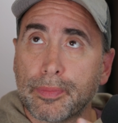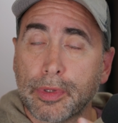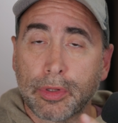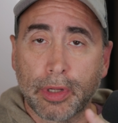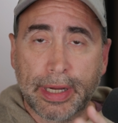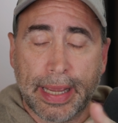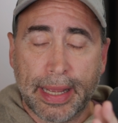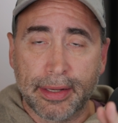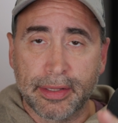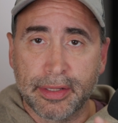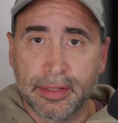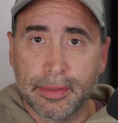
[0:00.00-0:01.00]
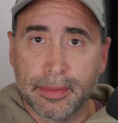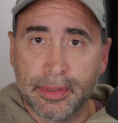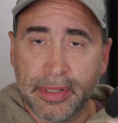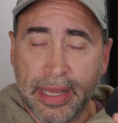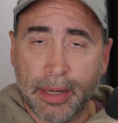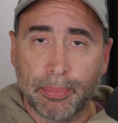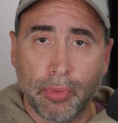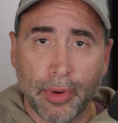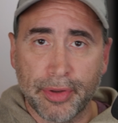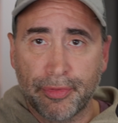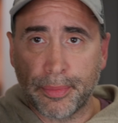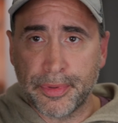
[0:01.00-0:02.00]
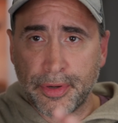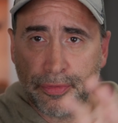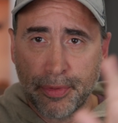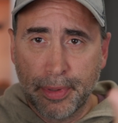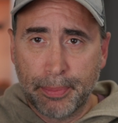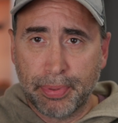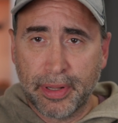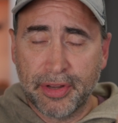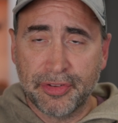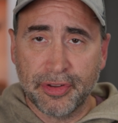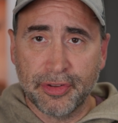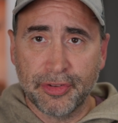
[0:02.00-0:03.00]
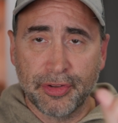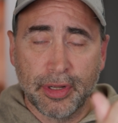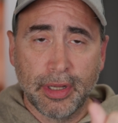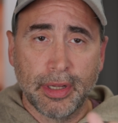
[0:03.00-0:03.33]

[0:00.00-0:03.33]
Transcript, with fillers: look at data points from different places